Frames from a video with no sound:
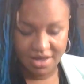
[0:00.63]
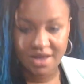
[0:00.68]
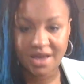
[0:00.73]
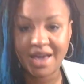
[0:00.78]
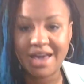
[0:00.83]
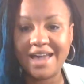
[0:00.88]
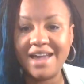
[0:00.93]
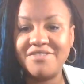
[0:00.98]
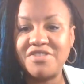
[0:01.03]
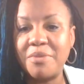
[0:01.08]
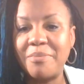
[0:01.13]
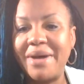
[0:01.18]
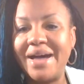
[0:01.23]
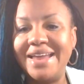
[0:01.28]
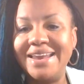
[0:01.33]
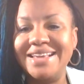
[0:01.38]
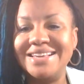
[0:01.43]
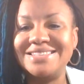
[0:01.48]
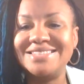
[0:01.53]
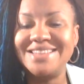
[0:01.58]
Hey
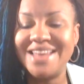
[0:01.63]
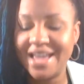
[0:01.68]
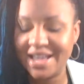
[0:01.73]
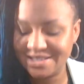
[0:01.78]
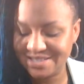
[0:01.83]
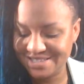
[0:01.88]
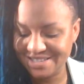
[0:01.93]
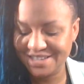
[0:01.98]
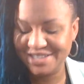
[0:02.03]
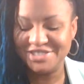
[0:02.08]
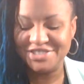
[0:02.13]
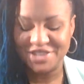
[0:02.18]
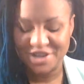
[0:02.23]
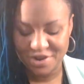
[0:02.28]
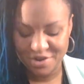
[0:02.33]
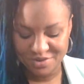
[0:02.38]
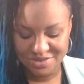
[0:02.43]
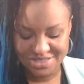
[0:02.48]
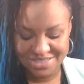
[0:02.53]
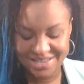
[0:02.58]
everybody, it's Nat C.
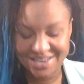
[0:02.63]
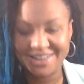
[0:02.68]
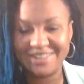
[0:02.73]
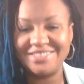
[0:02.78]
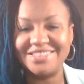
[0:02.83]
Jones here.